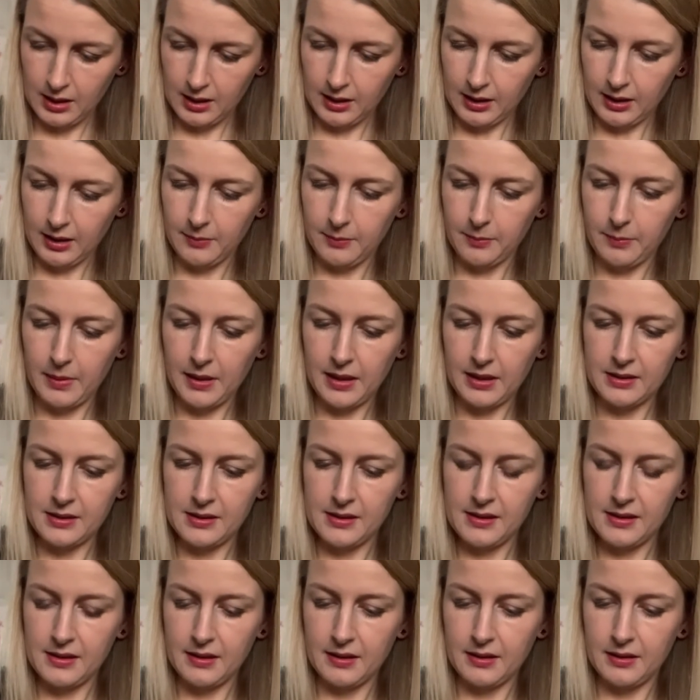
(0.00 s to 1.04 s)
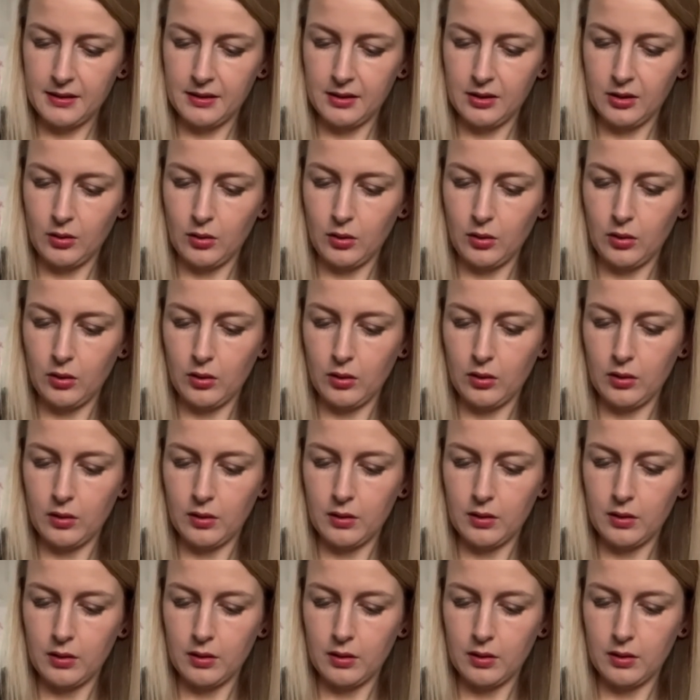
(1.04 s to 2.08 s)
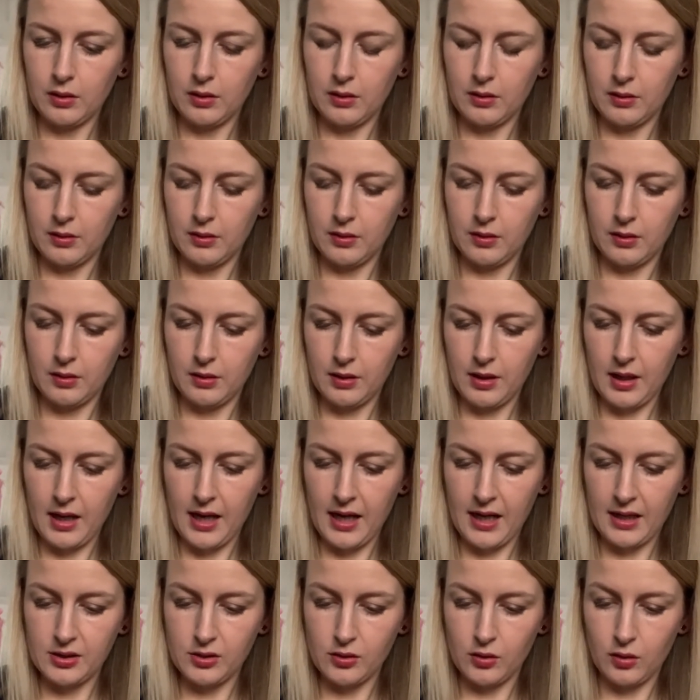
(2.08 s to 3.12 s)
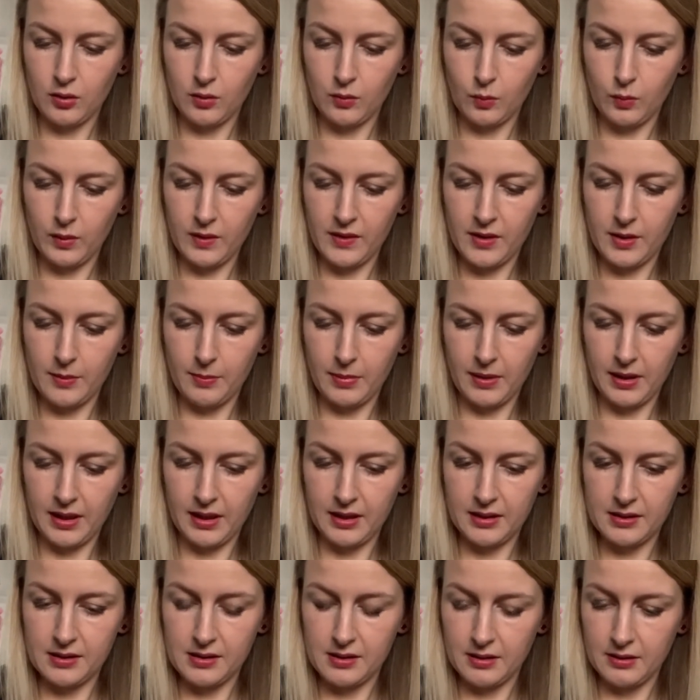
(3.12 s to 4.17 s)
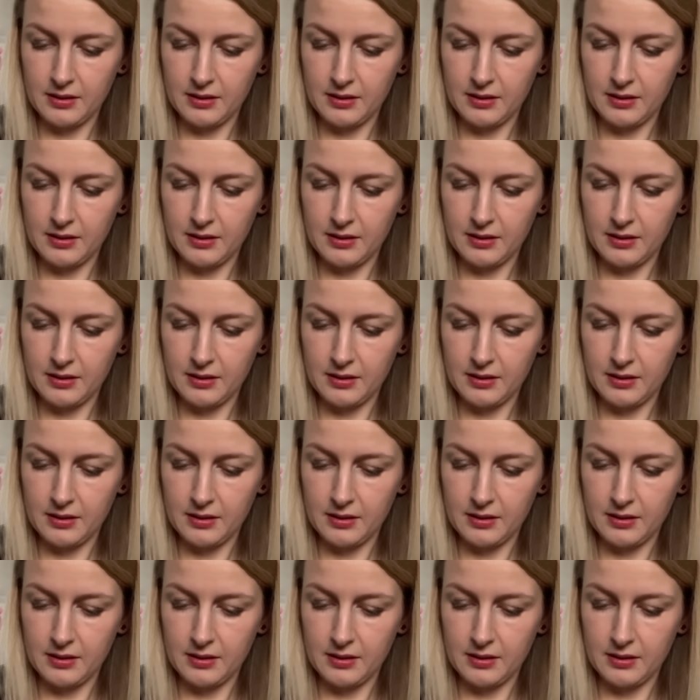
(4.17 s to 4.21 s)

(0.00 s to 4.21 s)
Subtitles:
and balancing your head on with the blade.